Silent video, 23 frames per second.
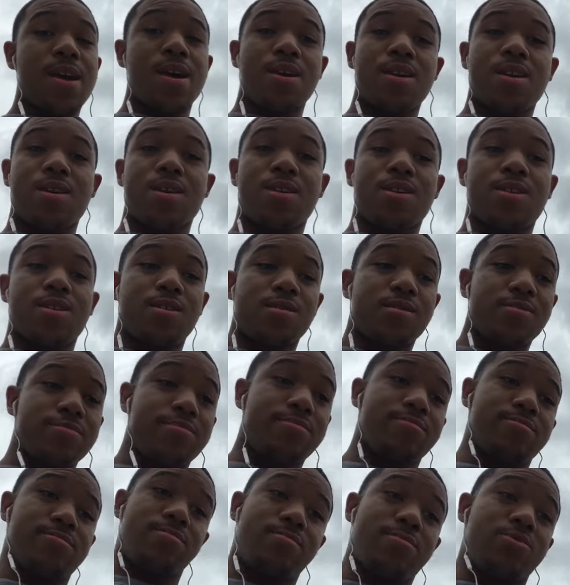Uh,
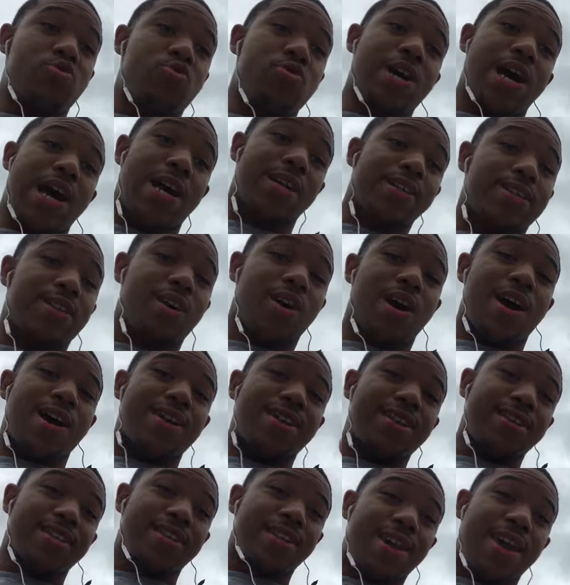you guys saw I
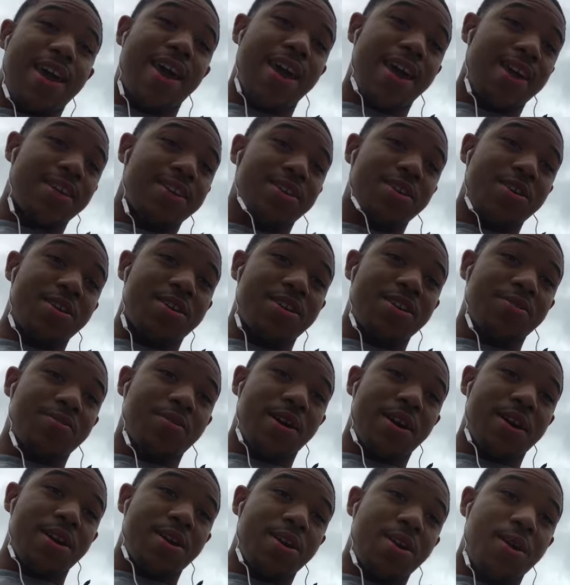did the dance. Here it is
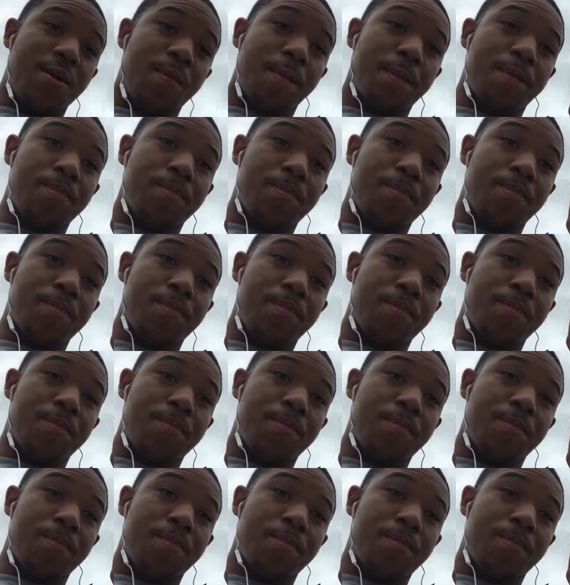right here.